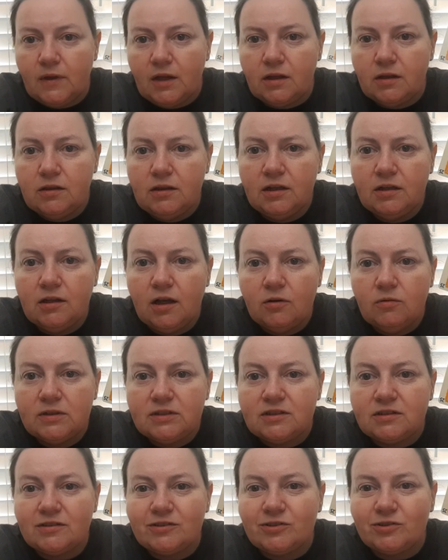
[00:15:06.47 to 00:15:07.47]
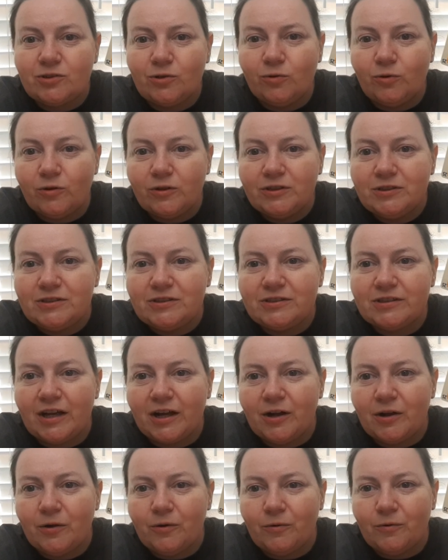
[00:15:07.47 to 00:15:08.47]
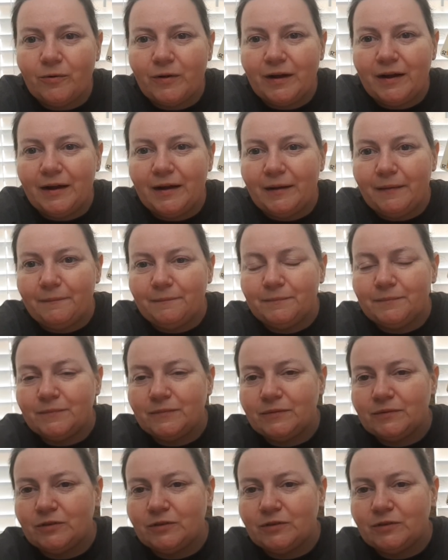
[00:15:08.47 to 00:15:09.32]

the lowest score. So, um,